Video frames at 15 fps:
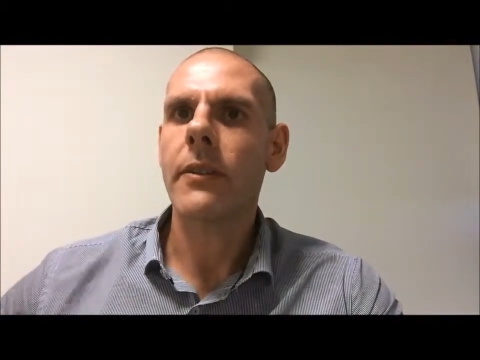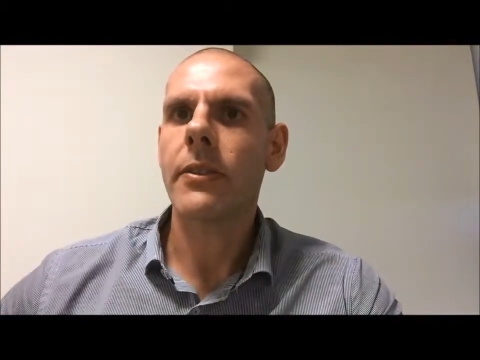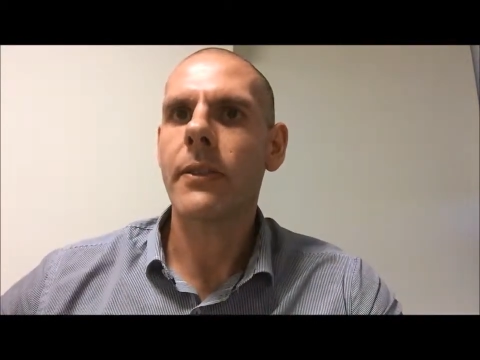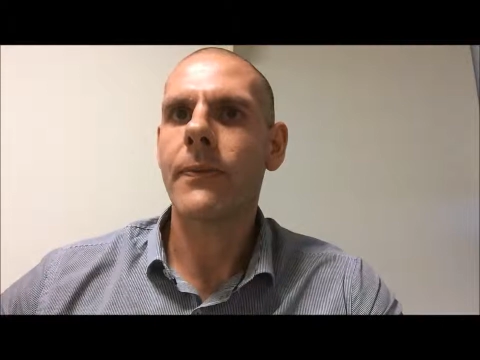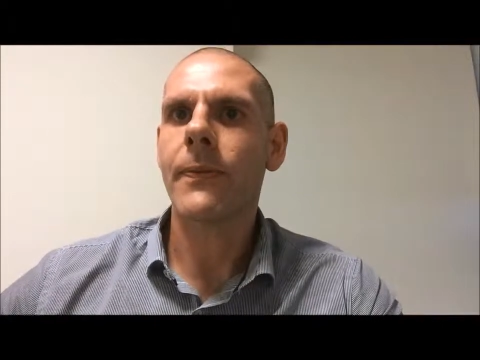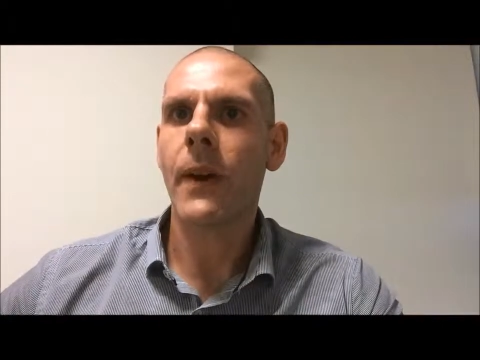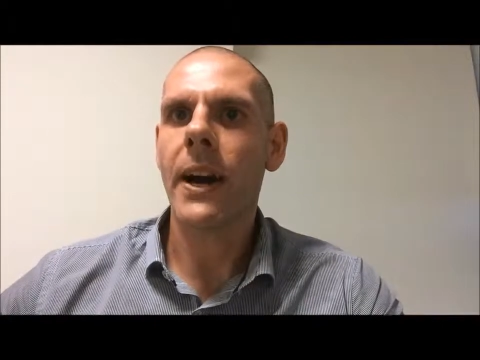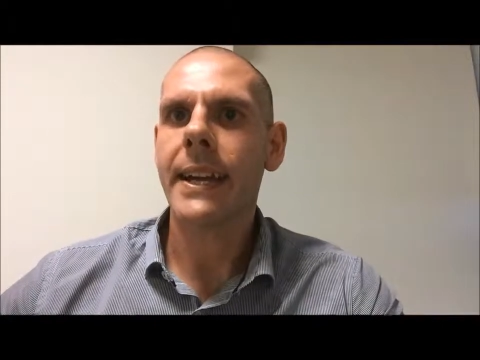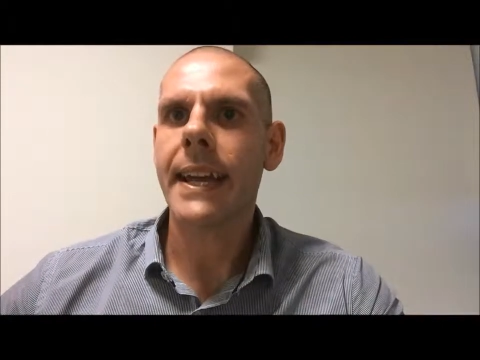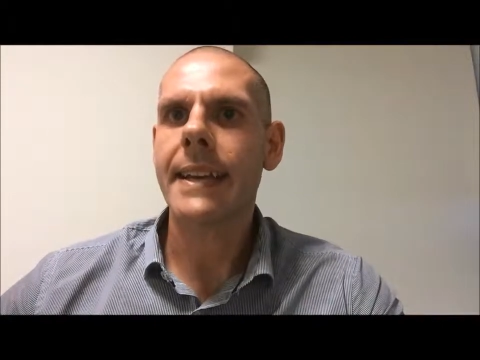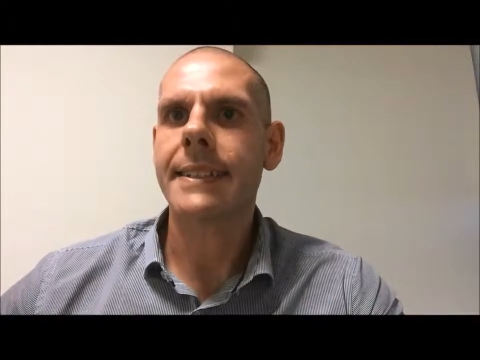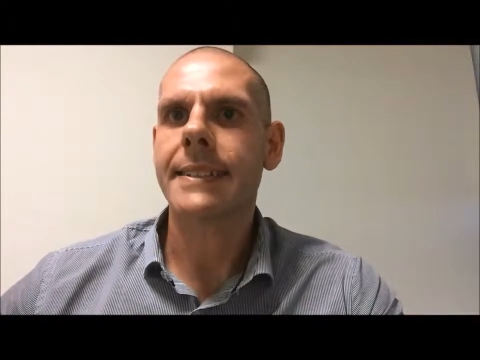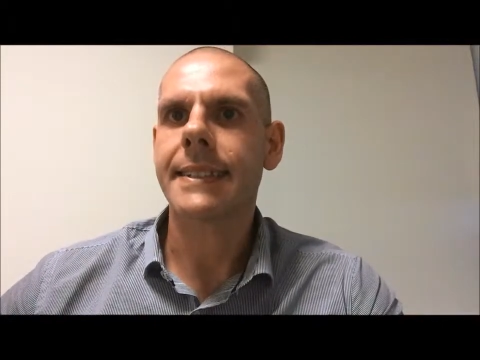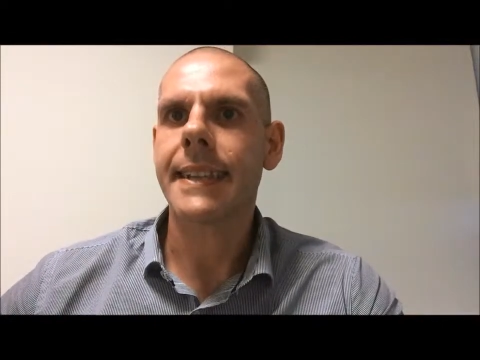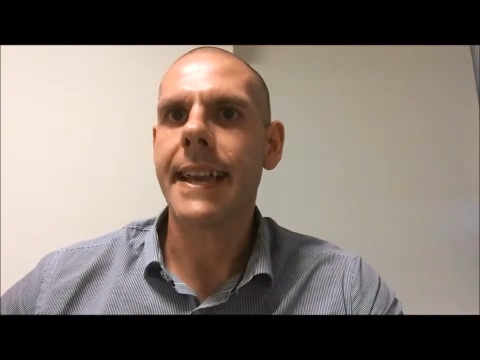the
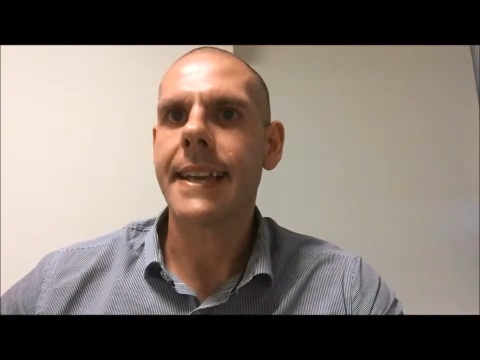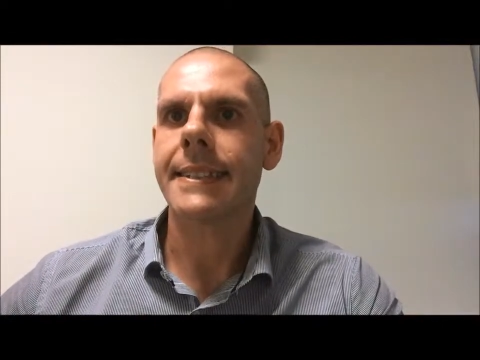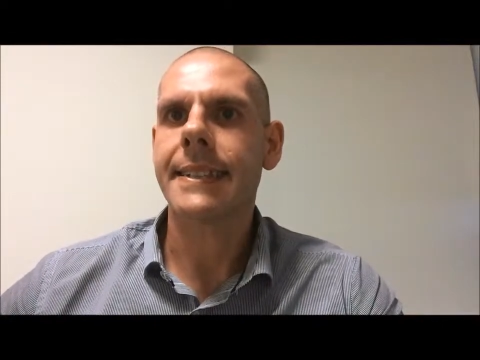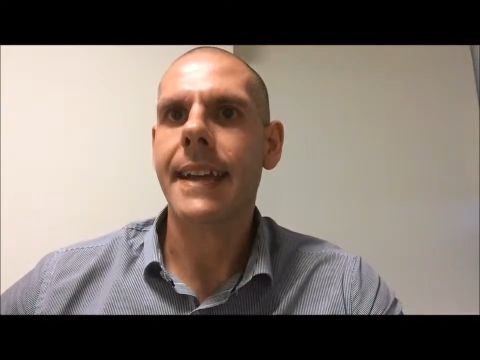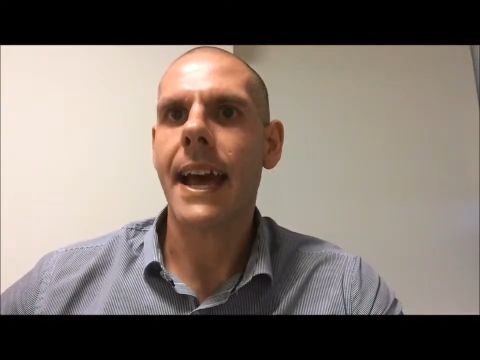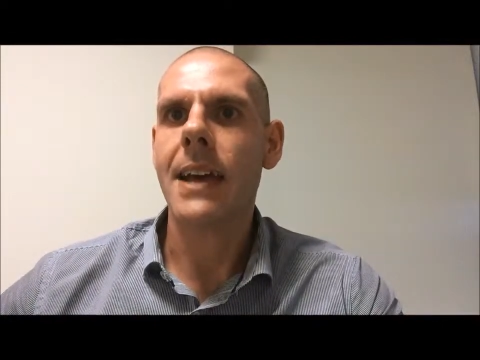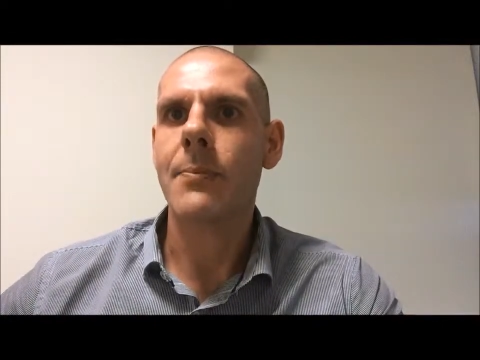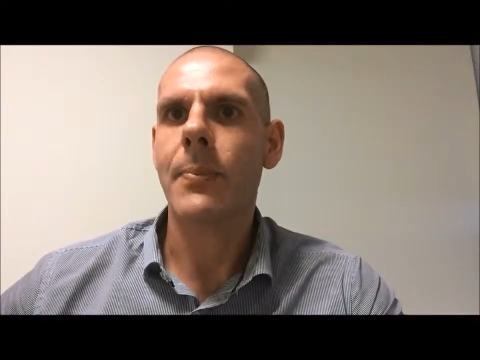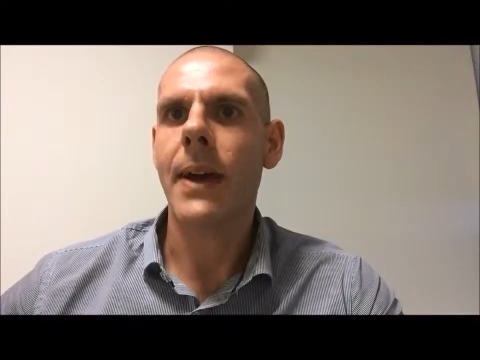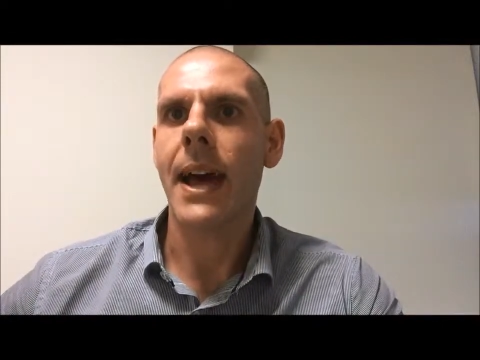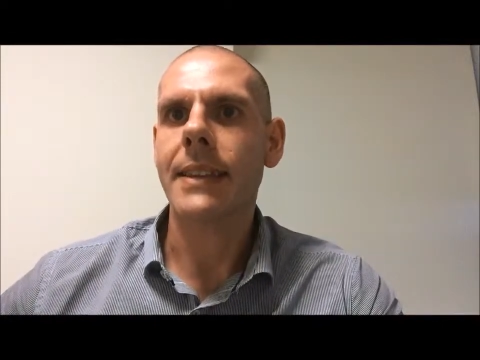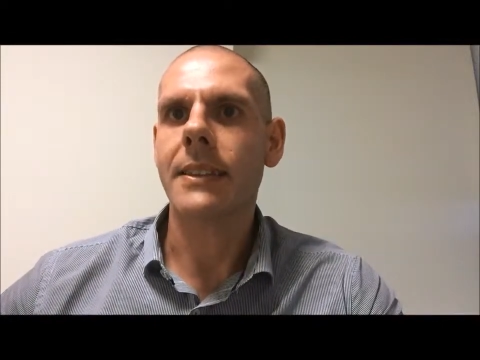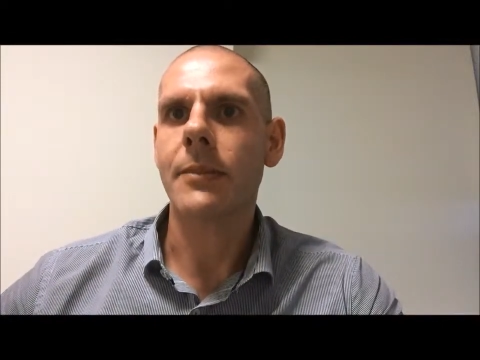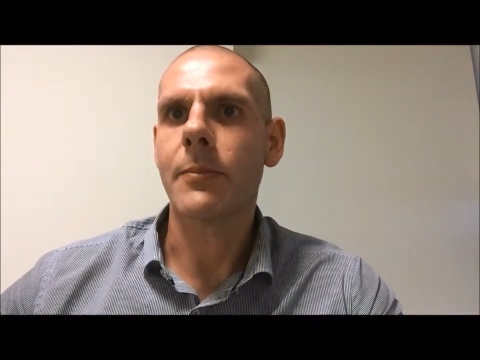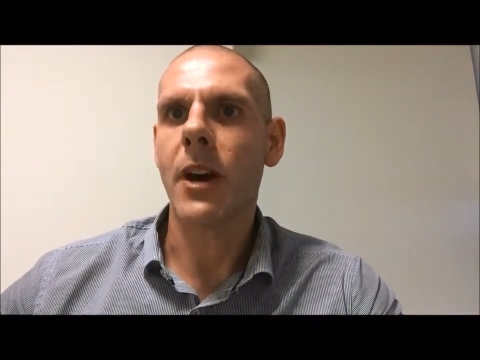finance landscape
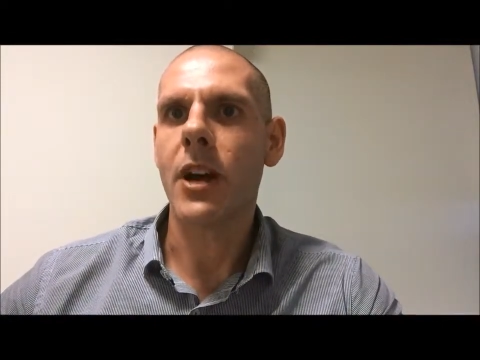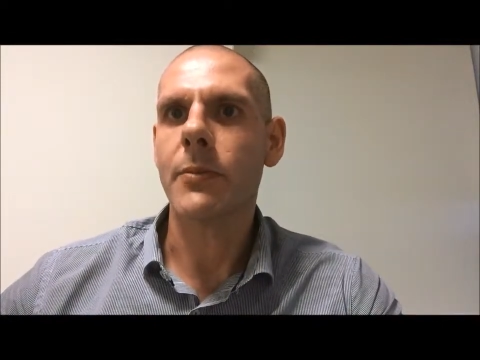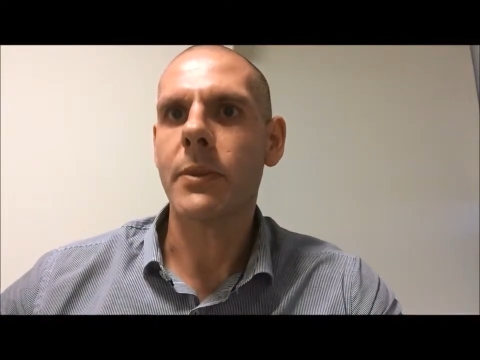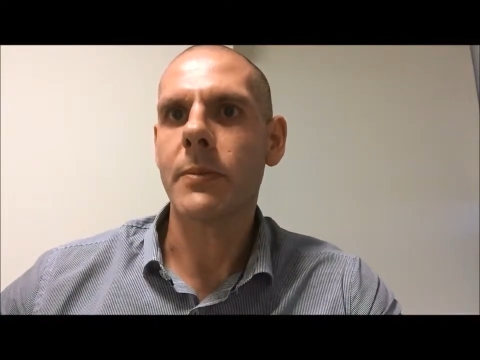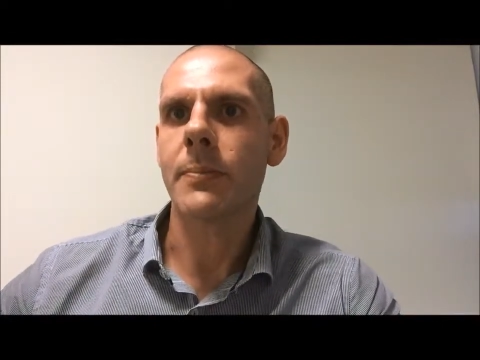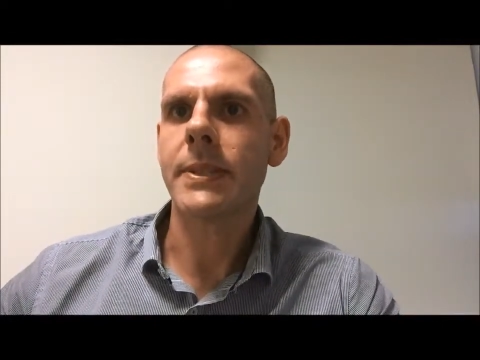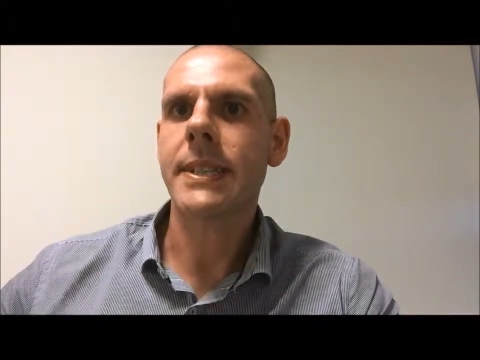at the moment,